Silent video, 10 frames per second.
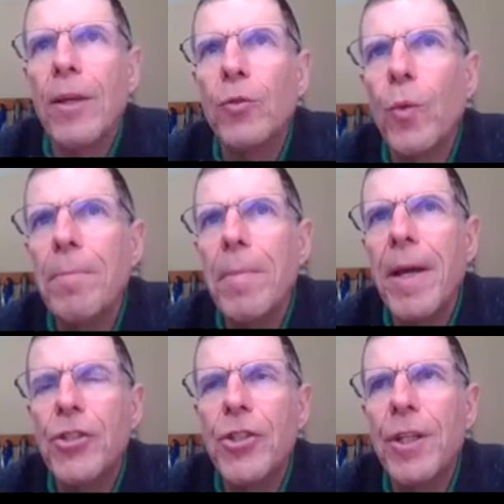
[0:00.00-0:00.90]
As we
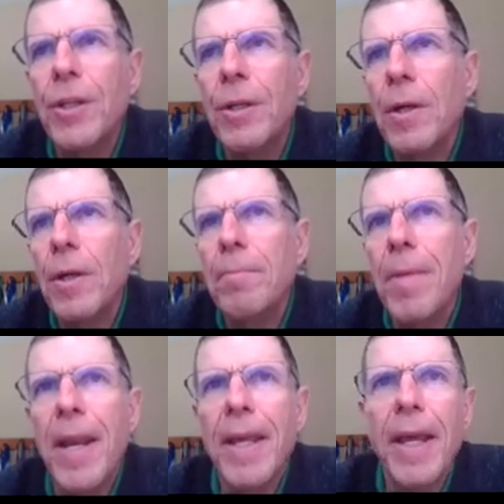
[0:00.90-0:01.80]
mentioned,
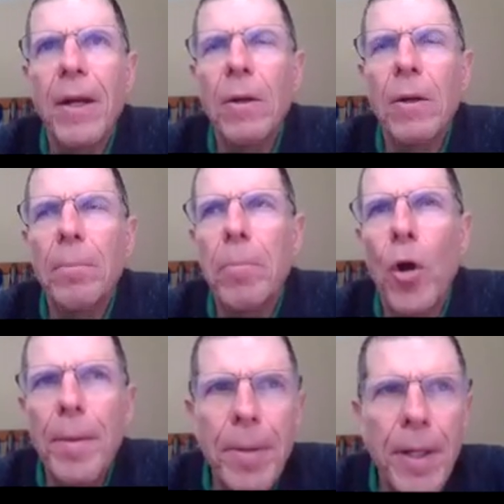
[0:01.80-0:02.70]
Medicare
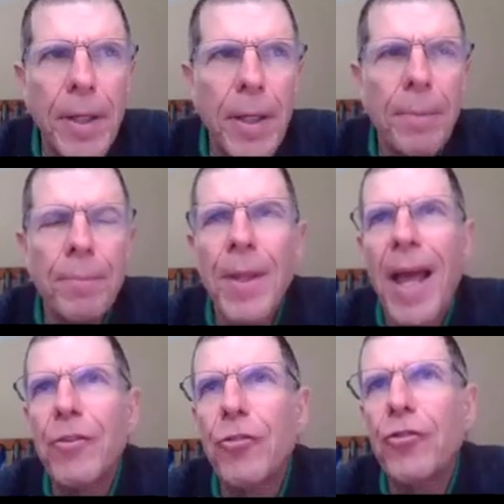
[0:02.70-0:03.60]
Part B
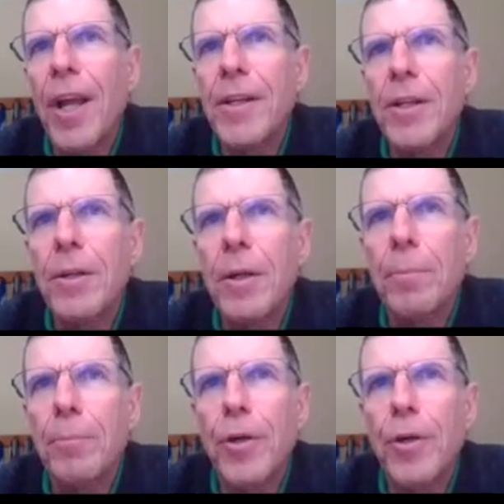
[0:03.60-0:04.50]
has a standard
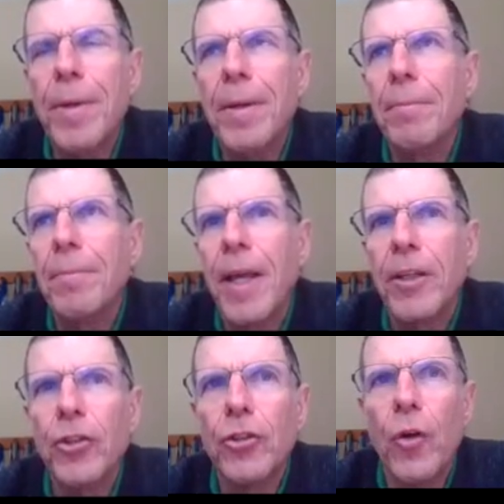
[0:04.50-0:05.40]
premium.
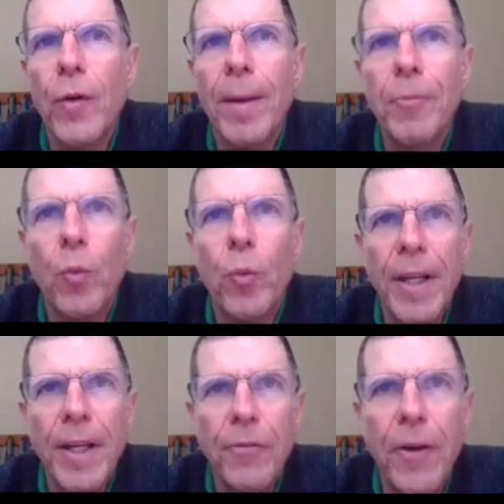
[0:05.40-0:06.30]
Next year it's going up to
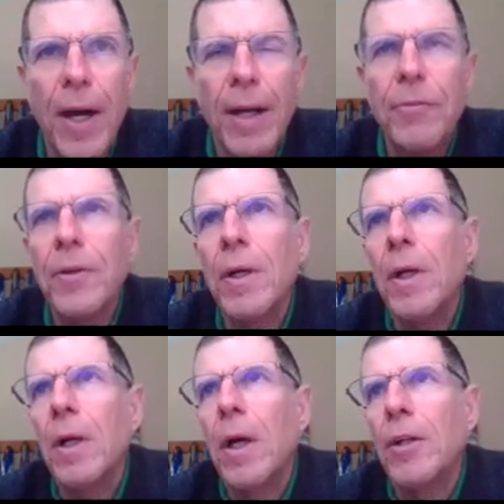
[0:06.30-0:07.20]

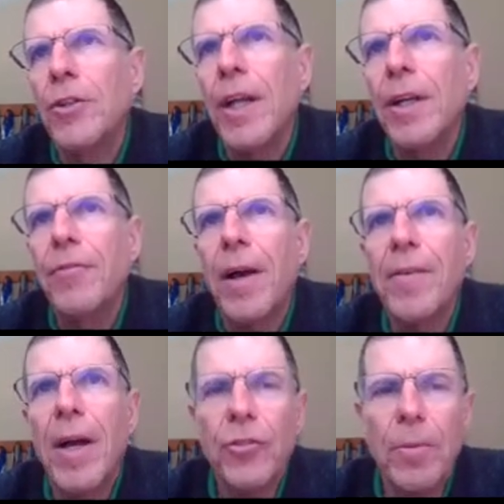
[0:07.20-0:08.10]

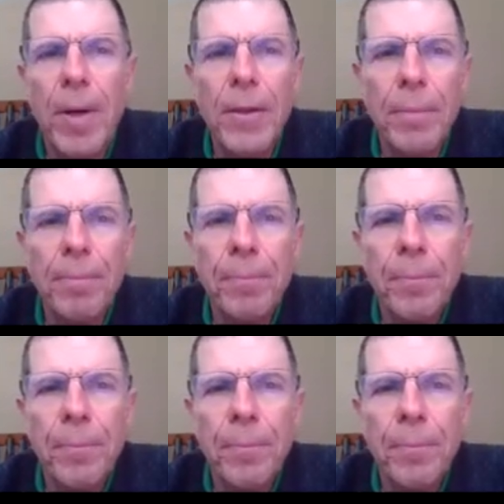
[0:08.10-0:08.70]
$185 a month.